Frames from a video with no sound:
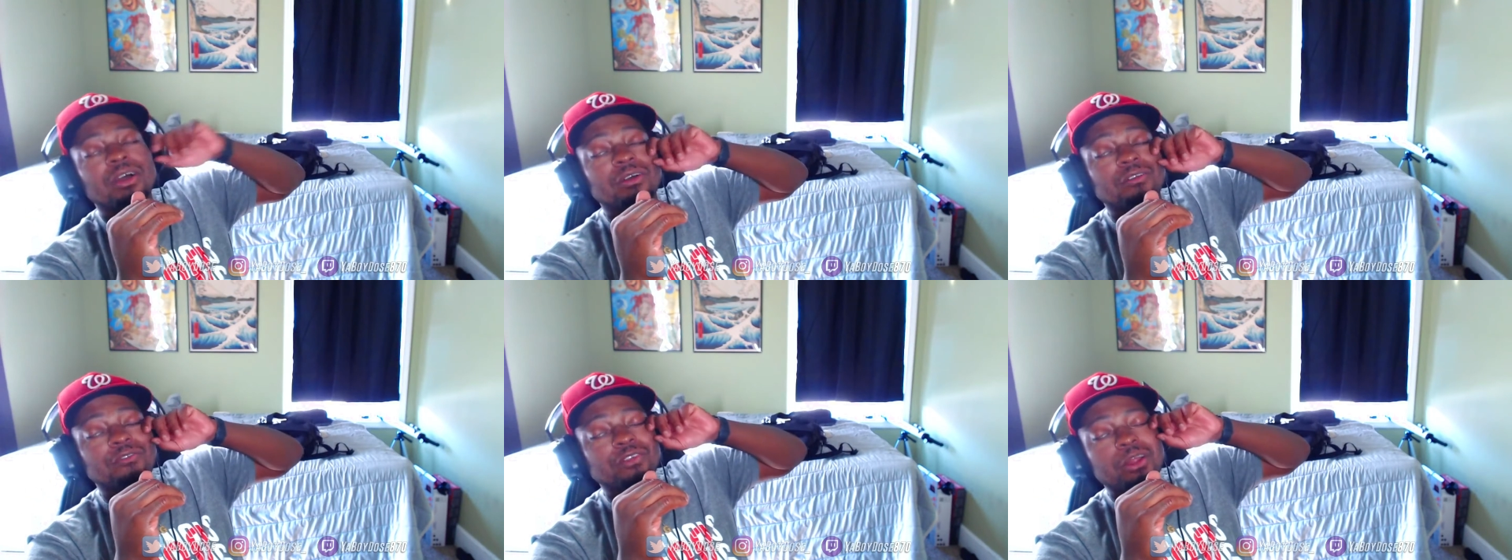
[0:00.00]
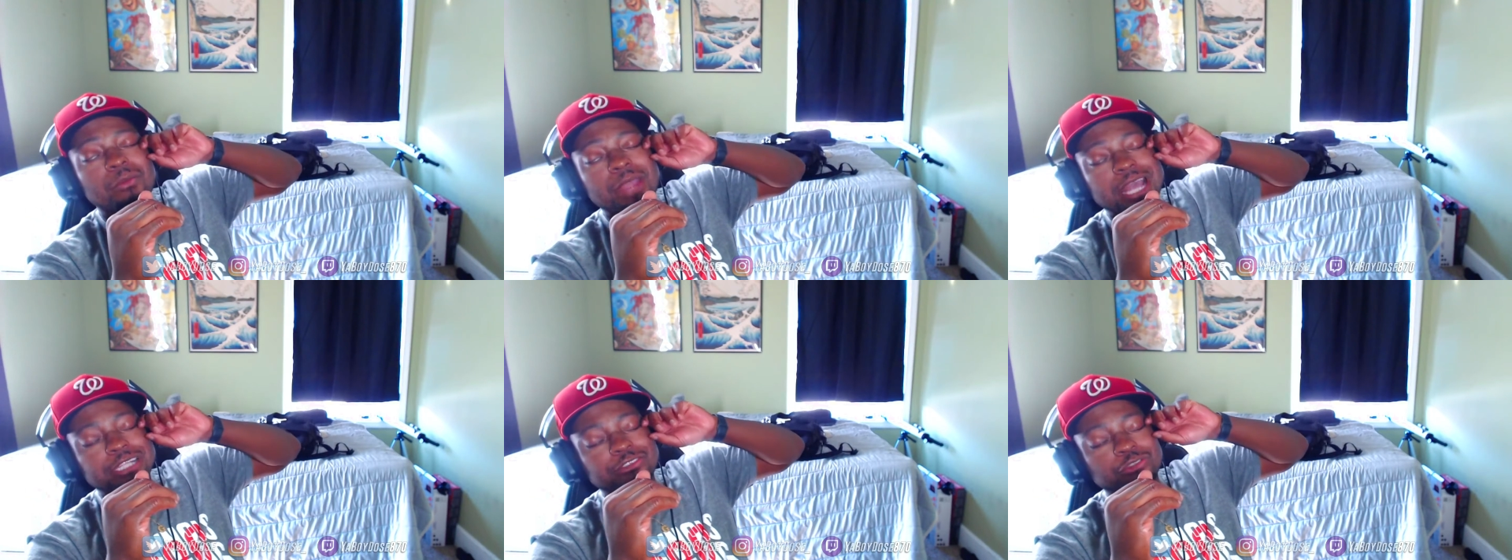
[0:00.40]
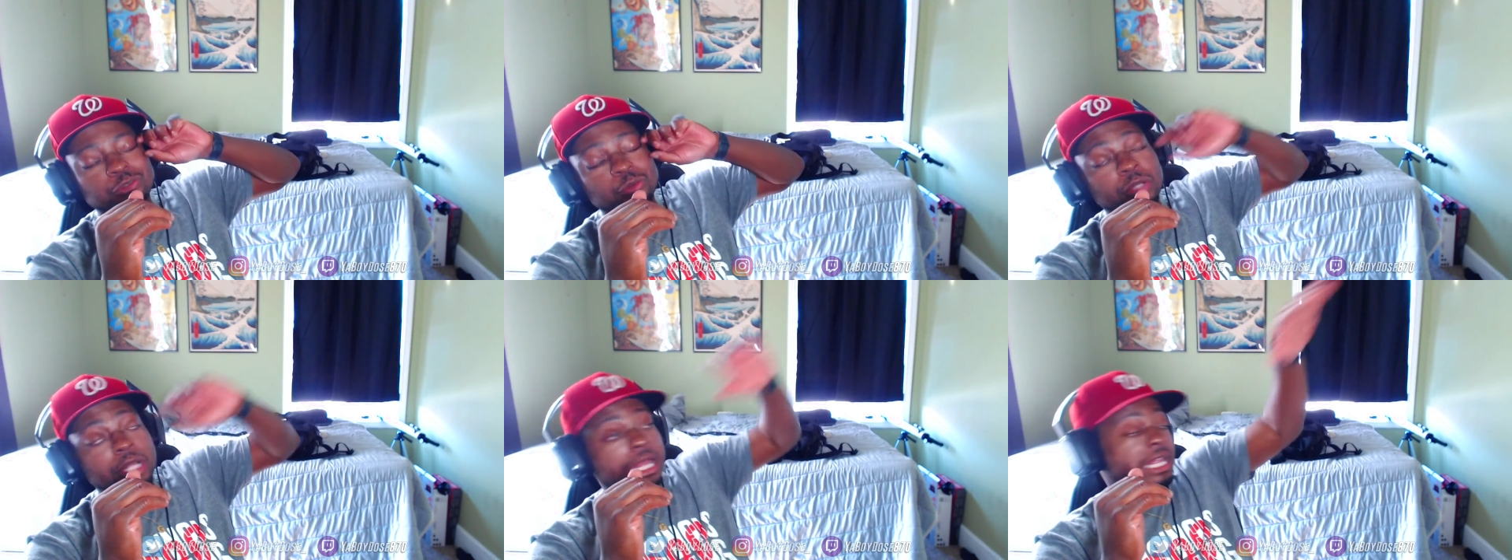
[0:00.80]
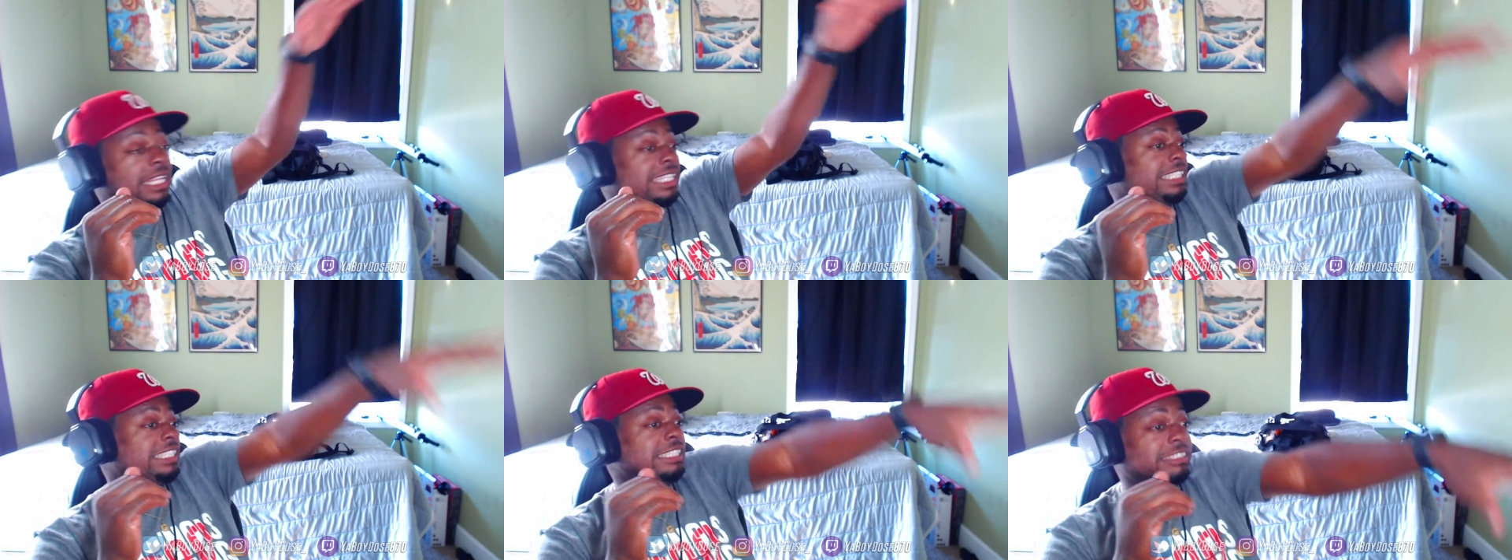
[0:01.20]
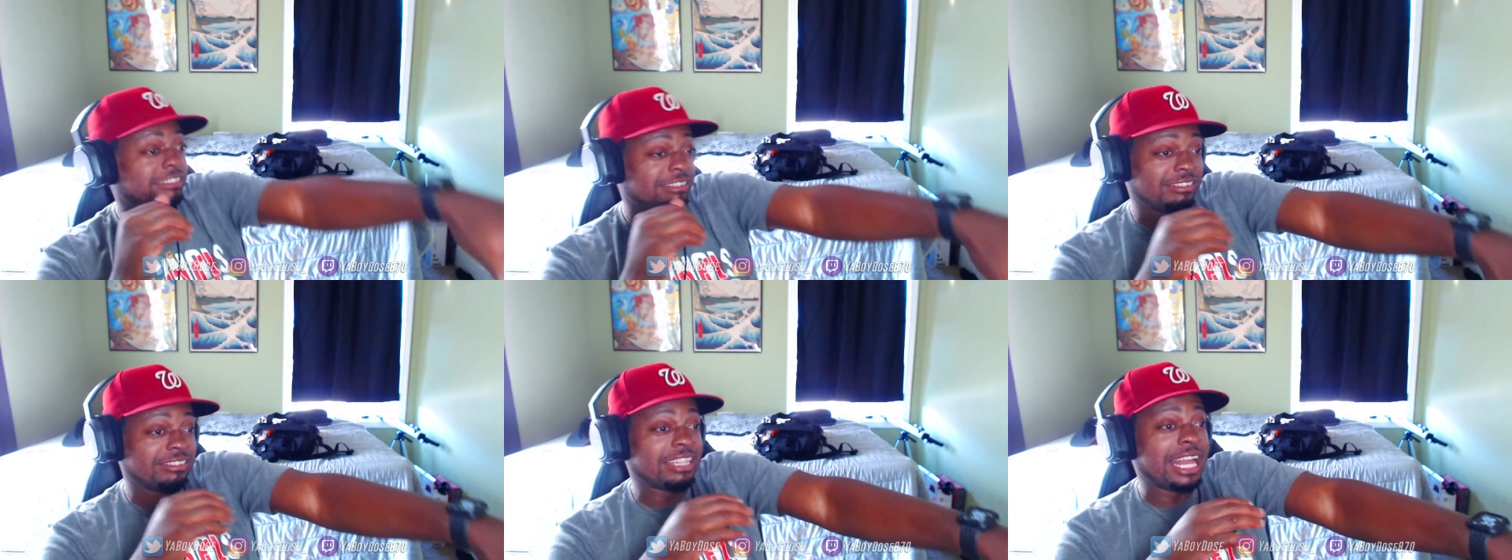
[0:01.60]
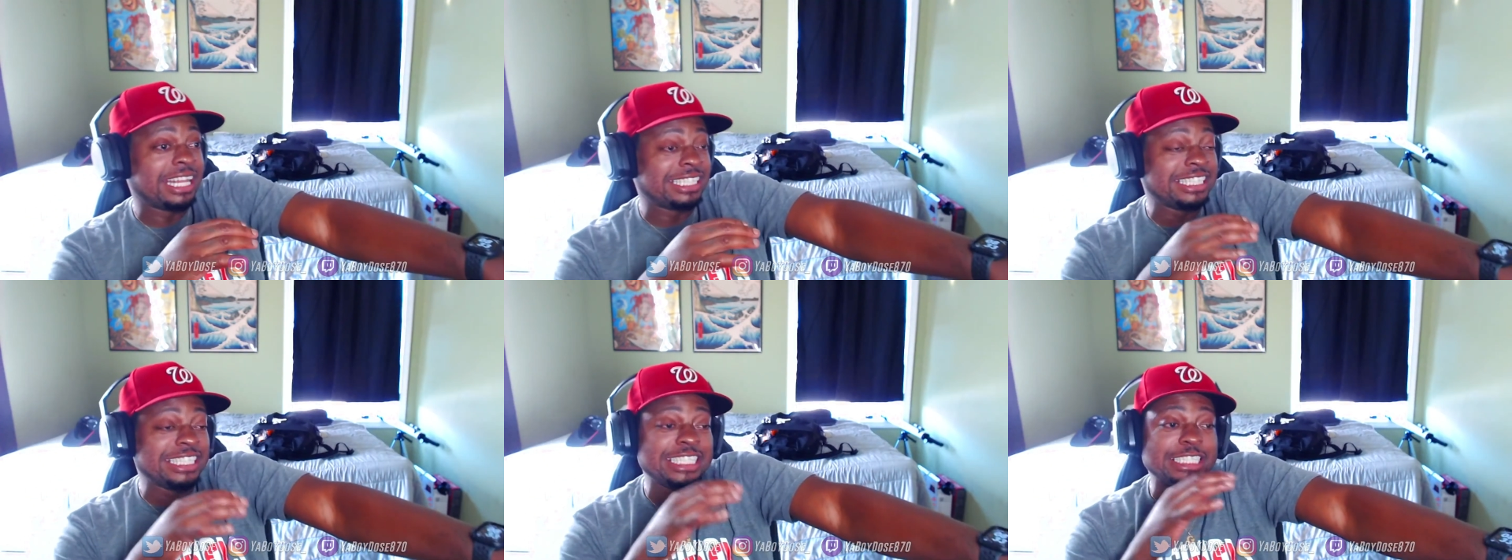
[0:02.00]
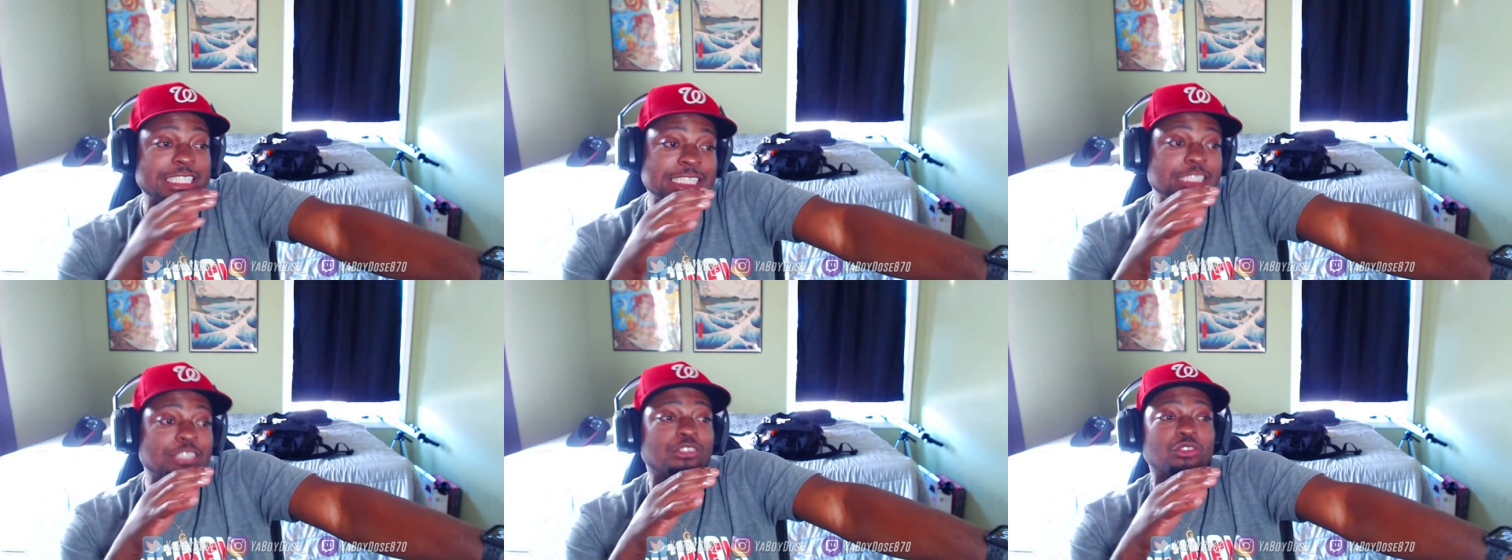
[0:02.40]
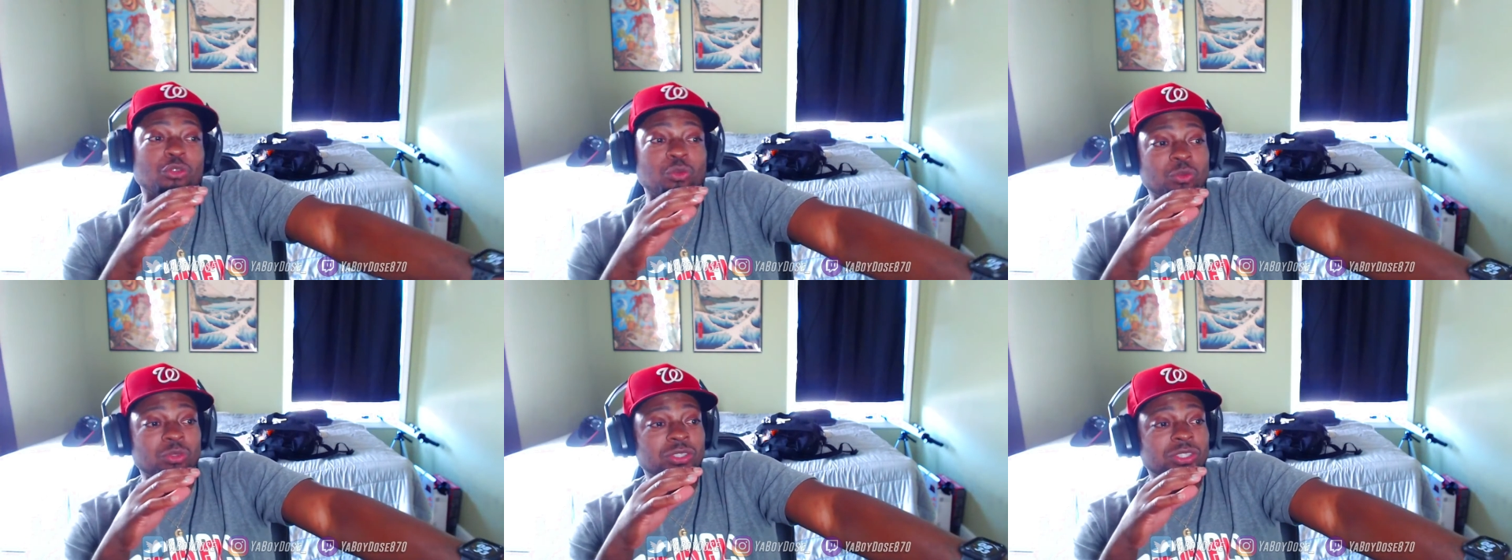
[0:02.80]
on the video I reacted to. This is like the initial.